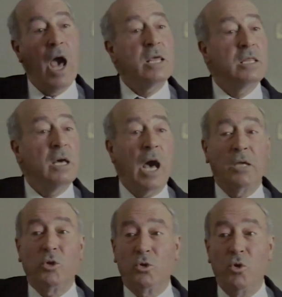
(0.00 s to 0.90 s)
I,
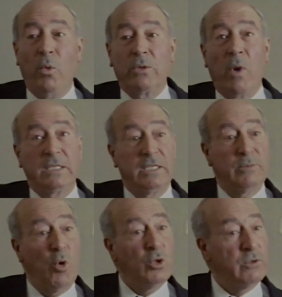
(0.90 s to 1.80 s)
I don't know what was
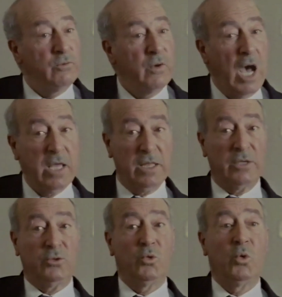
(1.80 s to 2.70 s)
his motive,
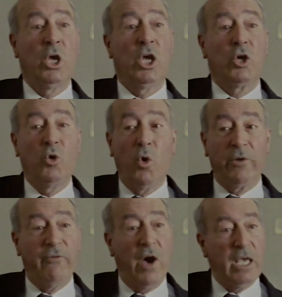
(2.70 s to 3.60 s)
either to
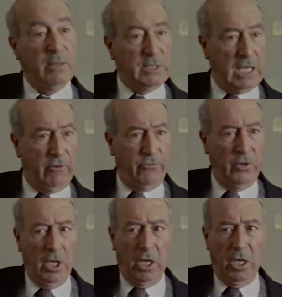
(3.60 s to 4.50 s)
glorify himself
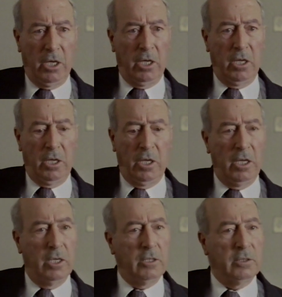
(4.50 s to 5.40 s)

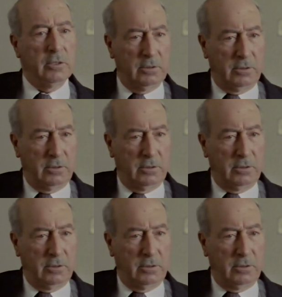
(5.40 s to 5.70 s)
uh,